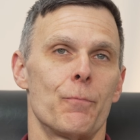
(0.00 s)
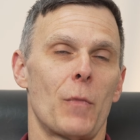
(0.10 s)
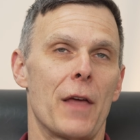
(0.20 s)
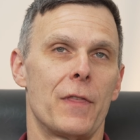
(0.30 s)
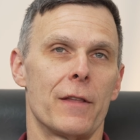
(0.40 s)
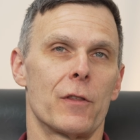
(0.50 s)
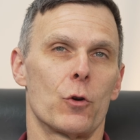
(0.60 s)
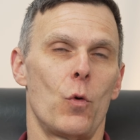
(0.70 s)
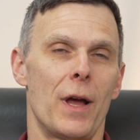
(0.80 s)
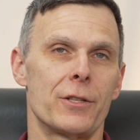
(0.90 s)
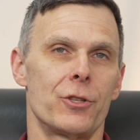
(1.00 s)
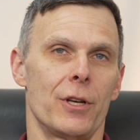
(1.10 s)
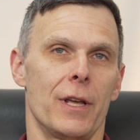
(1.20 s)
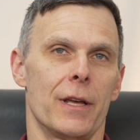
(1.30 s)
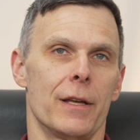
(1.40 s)
I think the
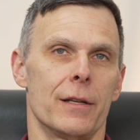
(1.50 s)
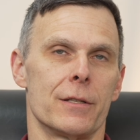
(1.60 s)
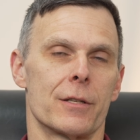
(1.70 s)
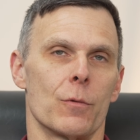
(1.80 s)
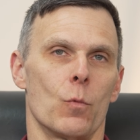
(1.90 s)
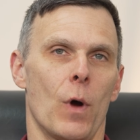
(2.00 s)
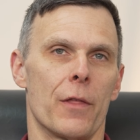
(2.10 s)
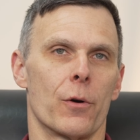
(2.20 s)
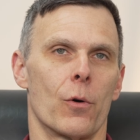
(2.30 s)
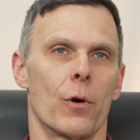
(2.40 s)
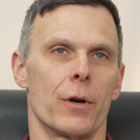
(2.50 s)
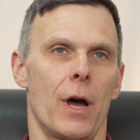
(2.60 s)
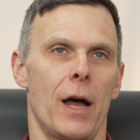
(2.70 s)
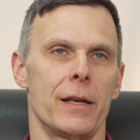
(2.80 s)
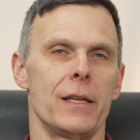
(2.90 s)
question is whether or
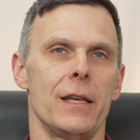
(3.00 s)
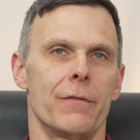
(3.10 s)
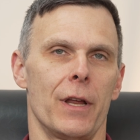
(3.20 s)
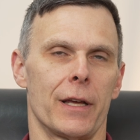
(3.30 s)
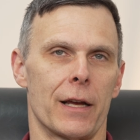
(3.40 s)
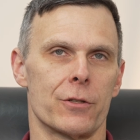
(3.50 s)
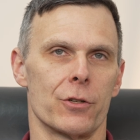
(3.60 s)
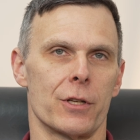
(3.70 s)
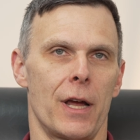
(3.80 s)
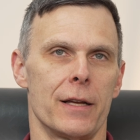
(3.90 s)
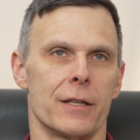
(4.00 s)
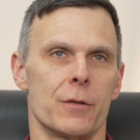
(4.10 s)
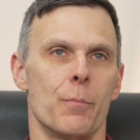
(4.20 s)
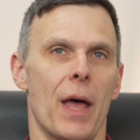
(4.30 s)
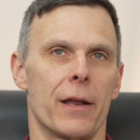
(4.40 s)
not evening exercise
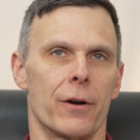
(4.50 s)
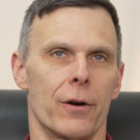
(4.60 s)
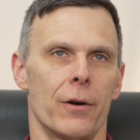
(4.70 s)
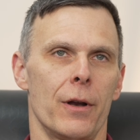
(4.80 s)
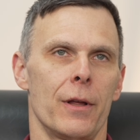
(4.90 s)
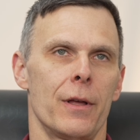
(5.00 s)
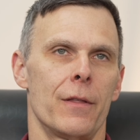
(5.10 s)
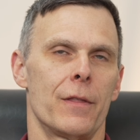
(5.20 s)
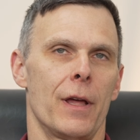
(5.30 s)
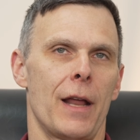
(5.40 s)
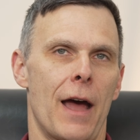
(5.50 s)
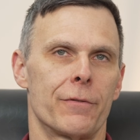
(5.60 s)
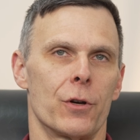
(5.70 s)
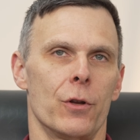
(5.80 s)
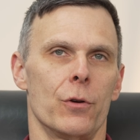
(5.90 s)
is better than
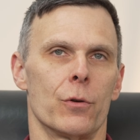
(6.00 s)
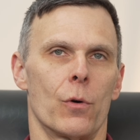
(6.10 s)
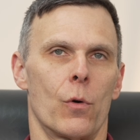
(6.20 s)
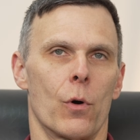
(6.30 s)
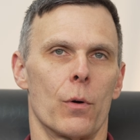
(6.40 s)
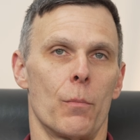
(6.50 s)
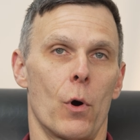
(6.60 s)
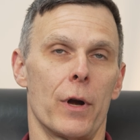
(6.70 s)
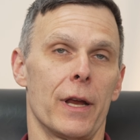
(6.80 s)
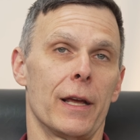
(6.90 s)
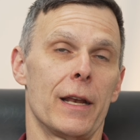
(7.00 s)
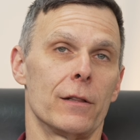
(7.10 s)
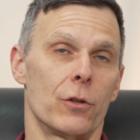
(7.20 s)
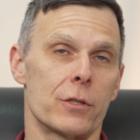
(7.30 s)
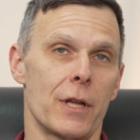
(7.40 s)
afternoon or morning. And
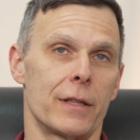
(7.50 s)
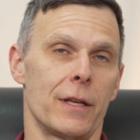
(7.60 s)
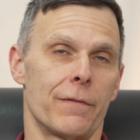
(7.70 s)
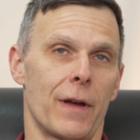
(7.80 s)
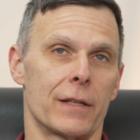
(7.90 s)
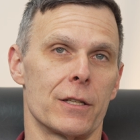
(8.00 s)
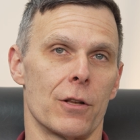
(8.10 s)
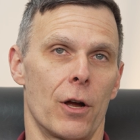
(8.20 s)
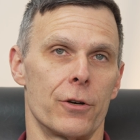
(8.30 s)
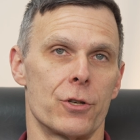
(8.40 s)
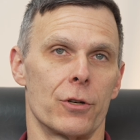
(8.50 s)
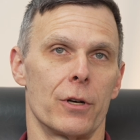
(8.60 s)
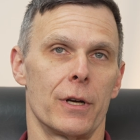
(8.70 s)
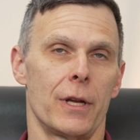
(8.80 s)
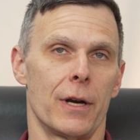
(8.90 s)
it looks like the effect is
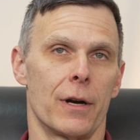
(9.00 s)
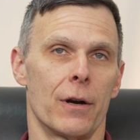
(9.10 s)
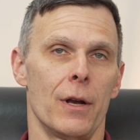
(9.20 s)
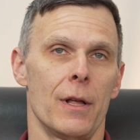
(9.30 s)
larger here,